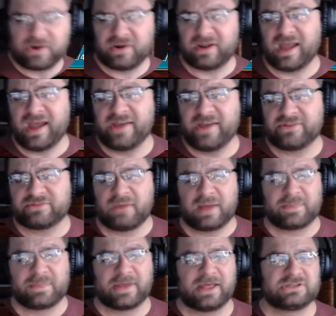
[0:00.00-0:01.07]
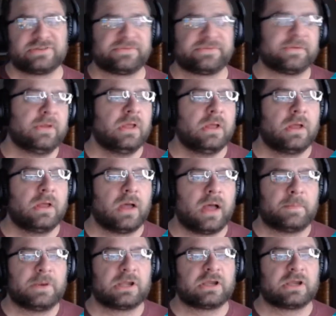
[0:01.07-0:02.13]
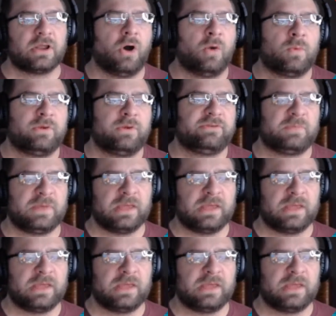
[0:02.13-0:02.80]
guys, my apologies. But it can always be